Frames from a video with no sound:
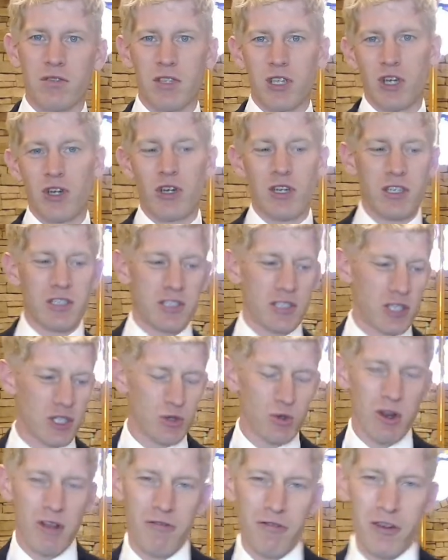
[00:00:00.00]
Here it is.
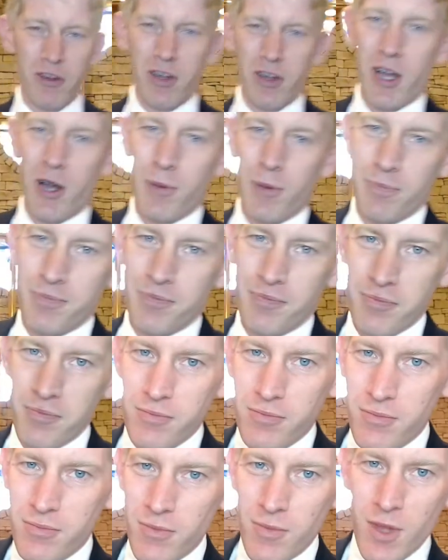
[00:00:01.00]
Here's what I figured out.
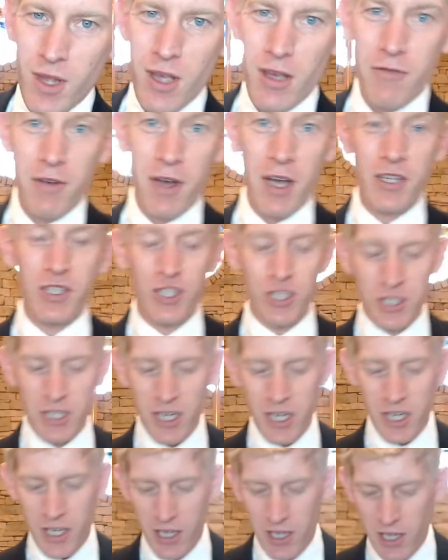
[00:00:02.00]
If I just
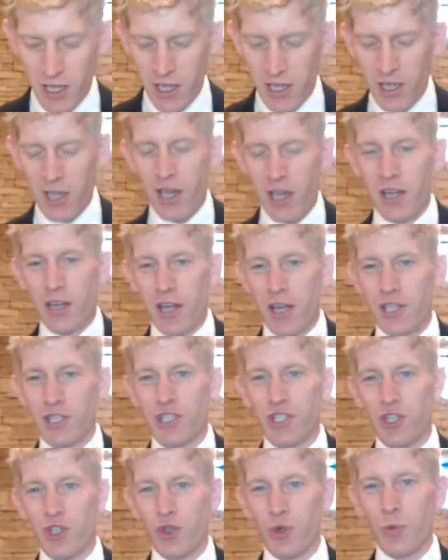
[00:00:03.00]
take an
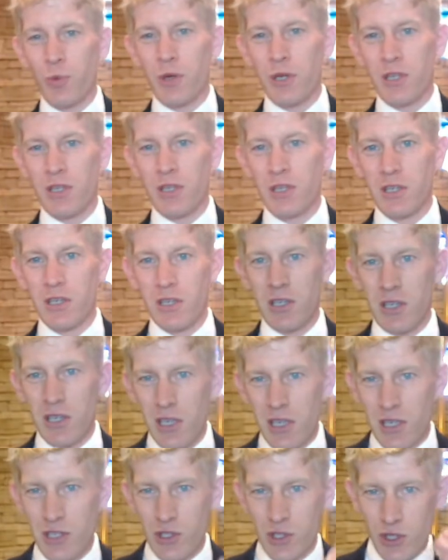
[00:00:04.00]
ice cube
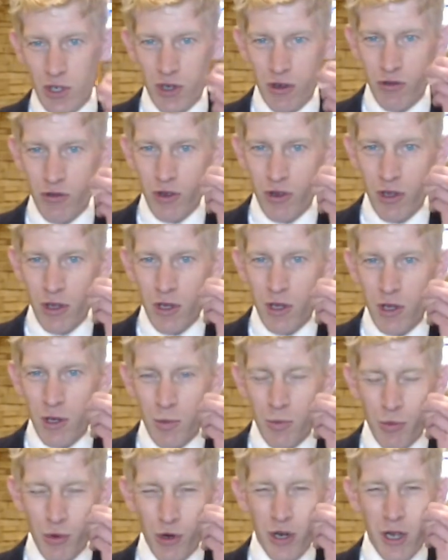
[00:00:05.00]
and sort of
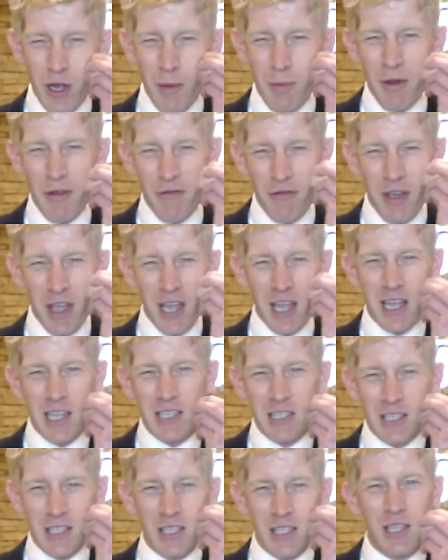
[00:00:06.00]
put it on my
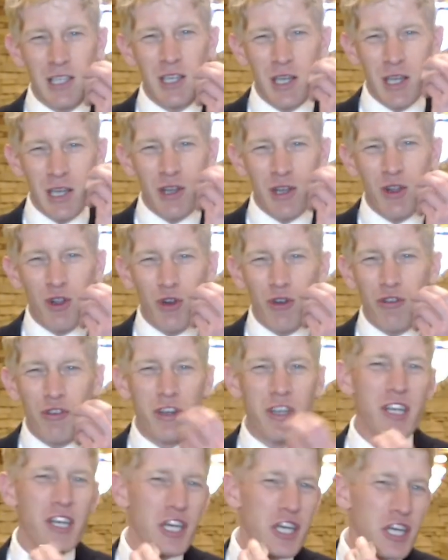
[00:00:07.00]
face, a little over
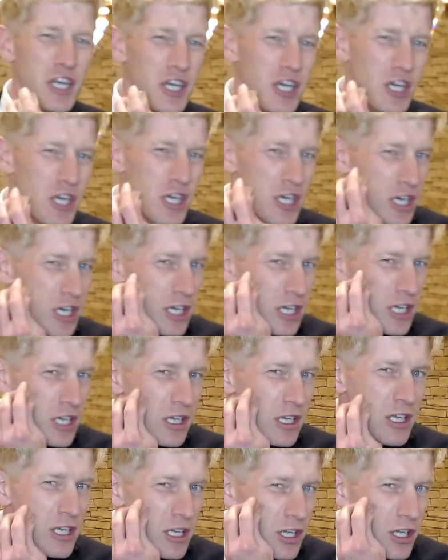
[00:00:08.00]
here,
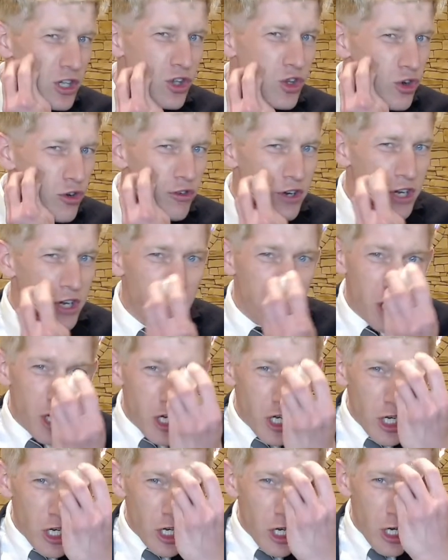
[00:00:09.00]
a little over
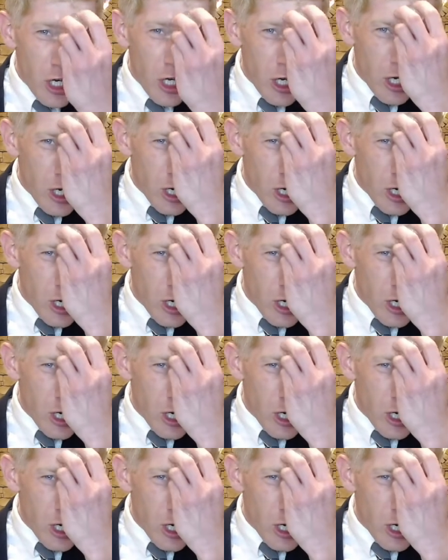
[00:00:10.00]
here,